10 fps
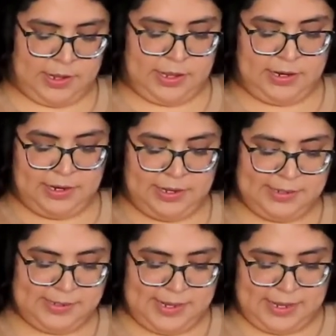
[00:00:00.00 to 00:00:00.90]
It
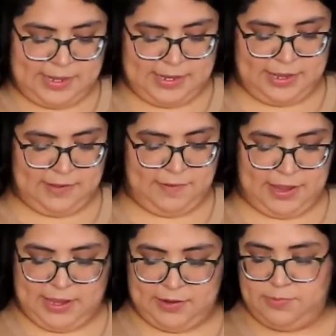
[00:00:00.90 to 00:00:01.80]
looks like if
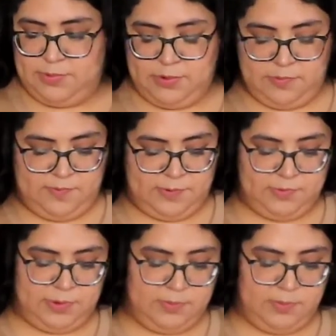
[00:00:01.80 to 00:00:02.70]
I had room for
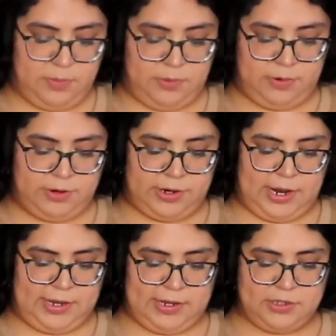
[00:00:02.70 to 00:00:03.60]
one more,
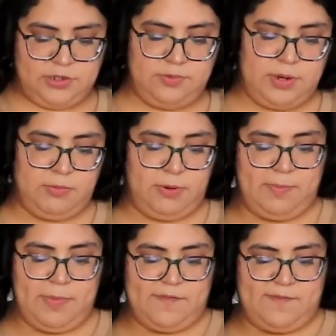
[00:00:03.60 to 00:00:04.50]
I can do one more
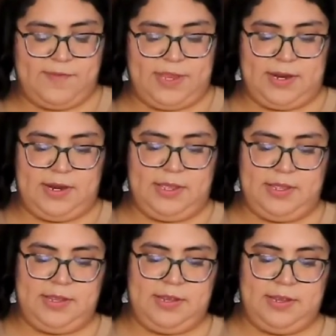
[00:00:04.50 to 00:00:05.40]

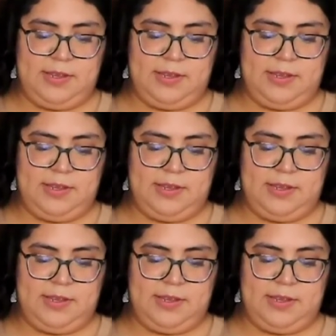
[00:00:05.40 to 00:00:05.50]
muffin.